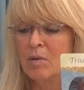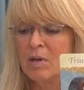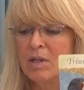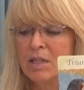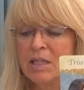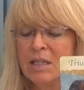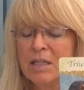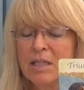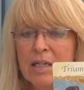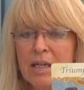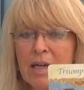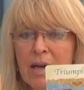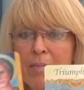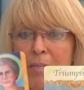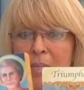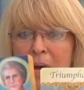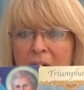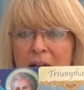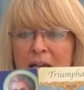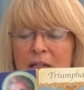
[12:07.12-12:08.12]
wanting to
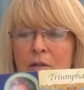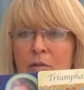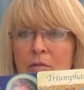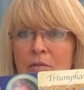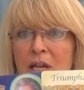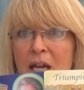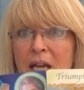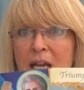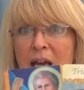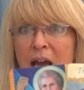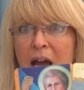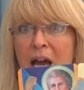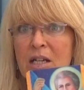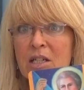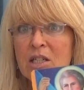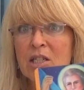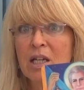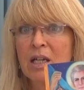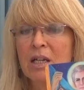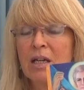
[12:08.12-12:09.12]
come back. So take
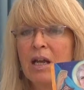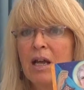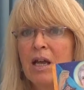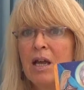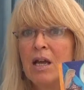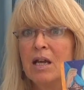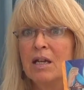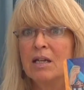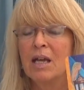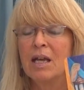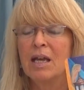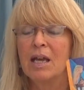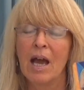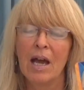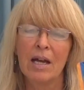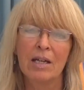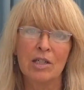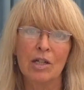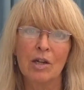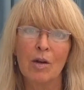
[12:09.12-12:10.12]
action. Take
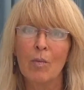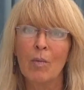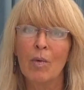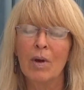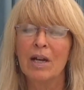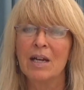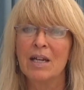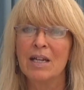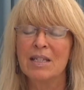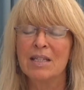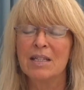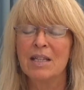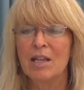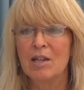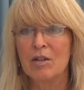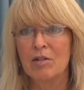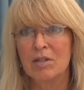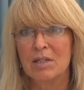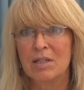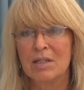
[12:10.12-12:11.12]
action on what it is
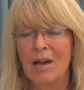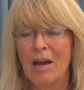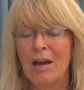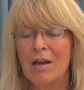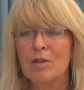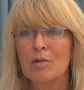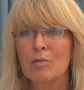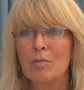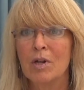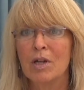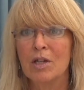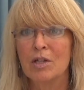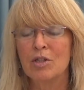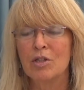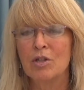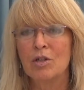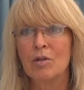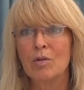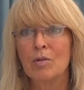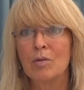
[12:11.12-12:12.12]
that you decide you want to
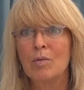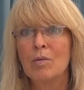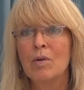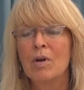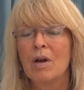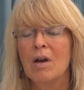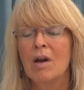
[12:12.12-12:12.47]
do.